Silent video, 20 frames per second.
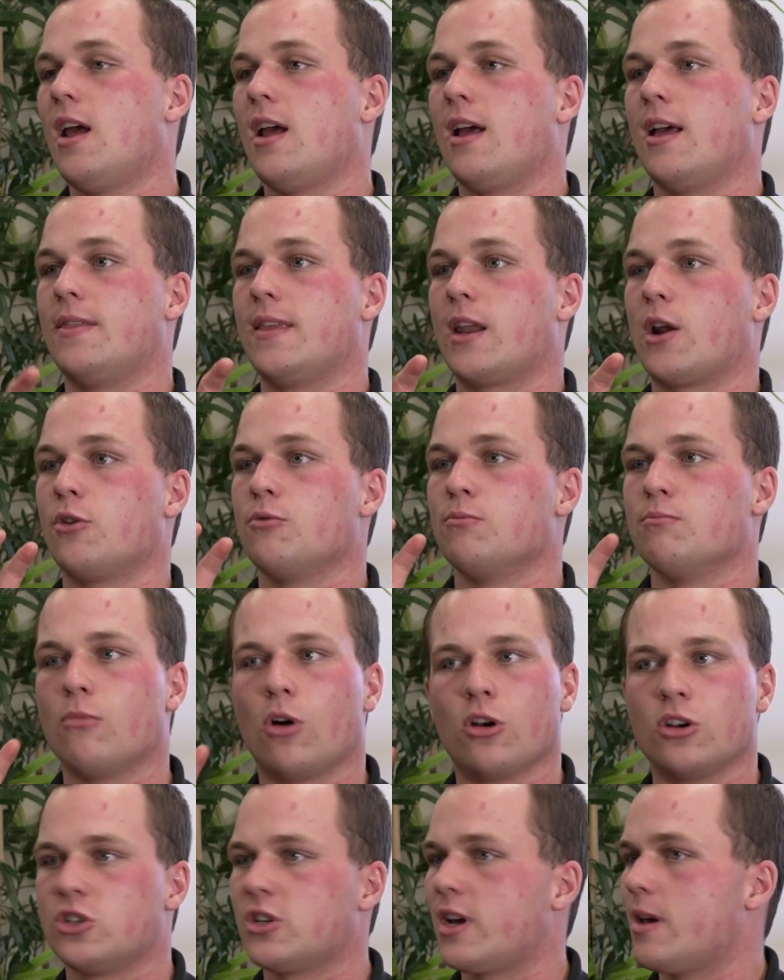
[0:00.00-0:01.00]
And then
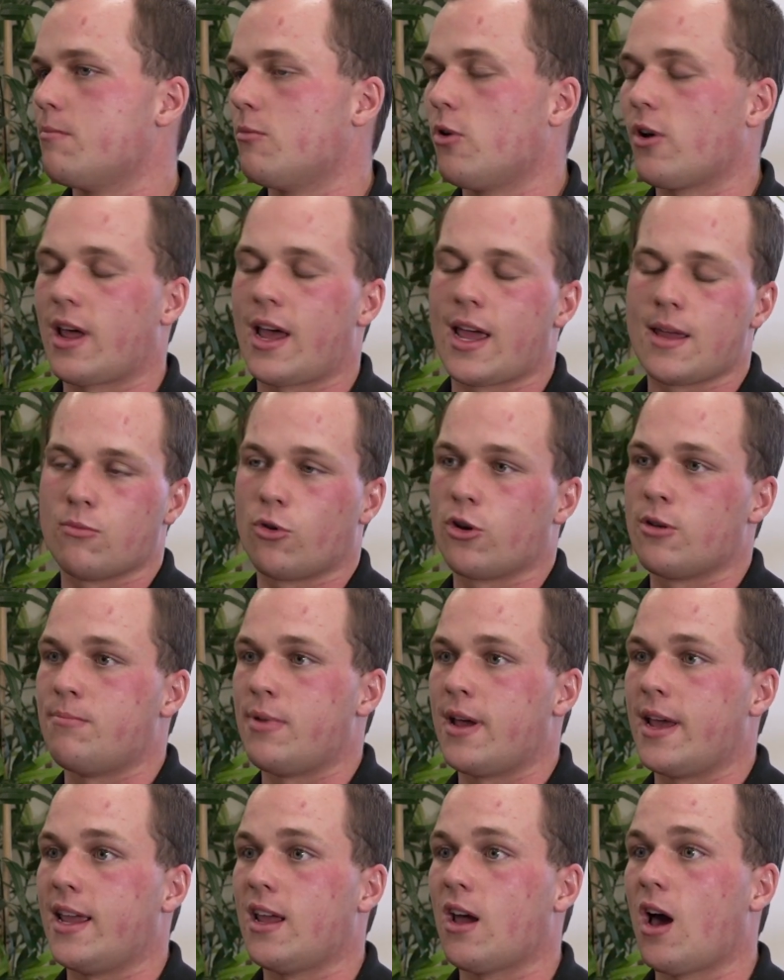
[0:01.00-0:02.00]
mod A, mod B,